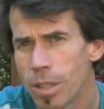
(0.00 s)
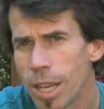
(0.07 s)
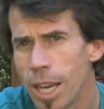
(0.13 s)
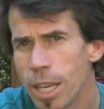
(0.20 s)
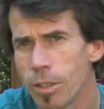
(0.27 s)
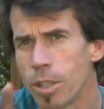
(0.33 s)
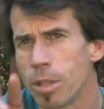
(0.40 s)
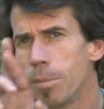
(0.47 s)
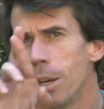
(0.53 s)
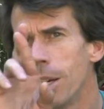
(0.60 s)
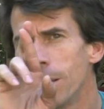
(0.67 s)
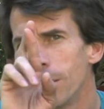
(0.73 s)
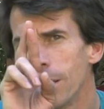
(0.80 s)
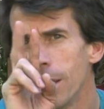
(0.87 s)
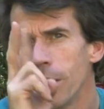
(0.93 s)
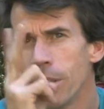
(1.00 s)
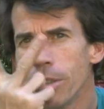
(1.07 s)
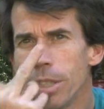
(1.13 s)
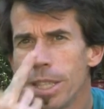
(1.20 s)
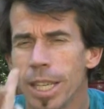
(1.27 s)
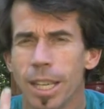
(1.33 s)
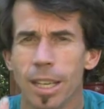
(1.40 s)
the hydrogen bonds and your
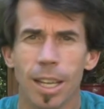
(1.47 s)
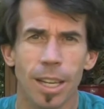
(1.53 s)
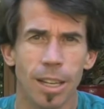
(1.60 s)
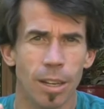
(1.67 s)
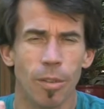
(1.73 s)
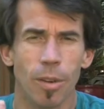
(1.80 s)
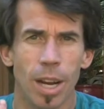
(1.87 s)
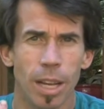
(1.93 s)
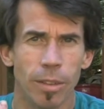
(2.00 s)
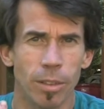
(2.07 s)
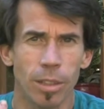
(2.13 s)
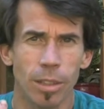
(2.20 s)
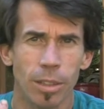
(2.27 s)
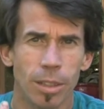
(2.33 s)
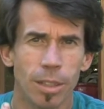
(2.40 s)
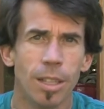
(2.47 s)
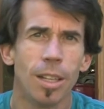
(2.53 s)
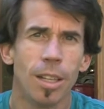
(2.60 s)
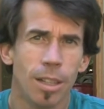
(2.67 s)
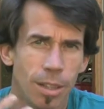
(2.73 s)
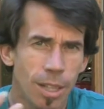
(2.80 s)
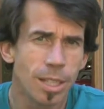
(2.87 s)
DNA unravel.
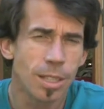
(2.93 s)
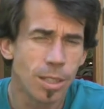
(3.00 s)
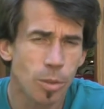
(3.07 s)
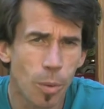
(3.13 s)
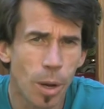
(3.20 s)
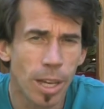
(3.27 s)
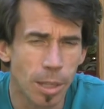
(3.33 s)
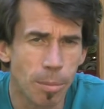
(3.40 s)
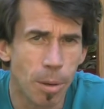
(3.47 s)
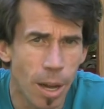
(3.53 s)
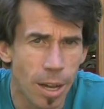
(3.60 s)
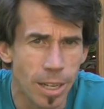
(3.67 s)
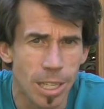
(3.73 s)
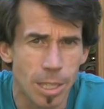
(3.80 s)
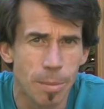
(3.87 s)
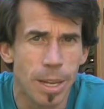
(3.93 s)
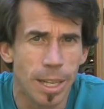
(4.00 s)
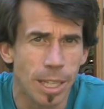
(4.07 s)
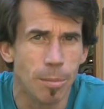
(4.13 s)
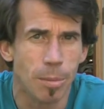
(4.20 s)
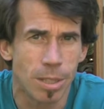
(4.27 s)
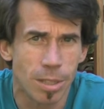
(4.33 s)
This is why the body is
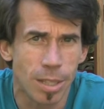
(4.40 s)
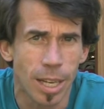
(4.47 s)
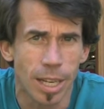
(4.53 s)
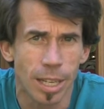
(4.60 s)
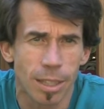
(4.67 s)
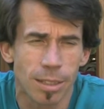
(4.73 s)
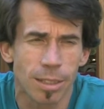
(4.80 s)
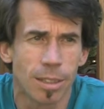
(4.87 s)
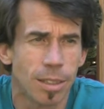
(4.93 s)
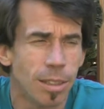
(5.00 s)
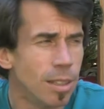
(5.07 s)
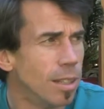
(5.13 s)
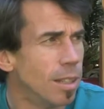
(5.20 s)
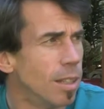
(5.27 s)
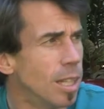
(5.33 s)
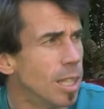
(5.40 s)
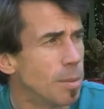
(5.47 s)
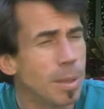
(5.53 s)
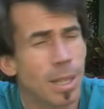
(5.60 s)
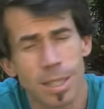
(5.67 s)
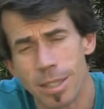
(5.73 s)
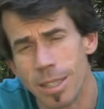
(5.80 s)
making mistakes. It's
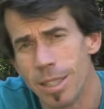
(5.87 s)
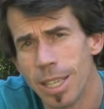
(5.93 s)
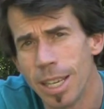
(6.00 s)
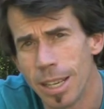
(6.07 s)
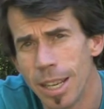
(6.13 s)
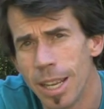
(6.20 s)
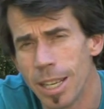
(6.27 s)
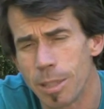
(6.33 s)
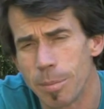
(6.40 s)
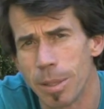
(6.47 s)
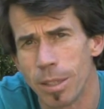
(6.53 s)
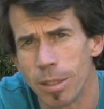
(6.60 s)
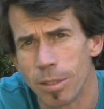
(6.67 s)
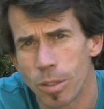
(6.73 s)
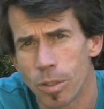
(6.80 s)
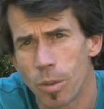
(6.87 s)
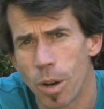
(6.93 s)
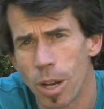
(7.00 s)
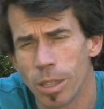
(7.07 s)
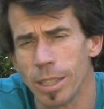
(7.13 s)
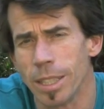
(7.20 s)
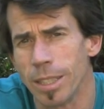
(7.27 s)
because the DNA has been
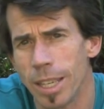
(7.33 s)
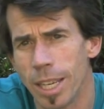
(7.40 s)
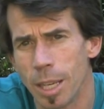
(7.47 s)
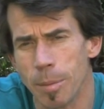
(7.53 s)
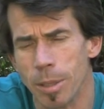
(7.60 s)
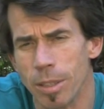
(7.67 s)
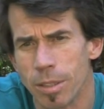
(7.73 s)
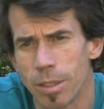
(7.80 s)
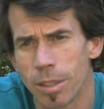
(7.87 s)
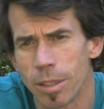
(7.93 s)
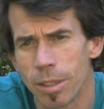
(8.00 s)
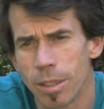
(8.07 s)
strongly damaged.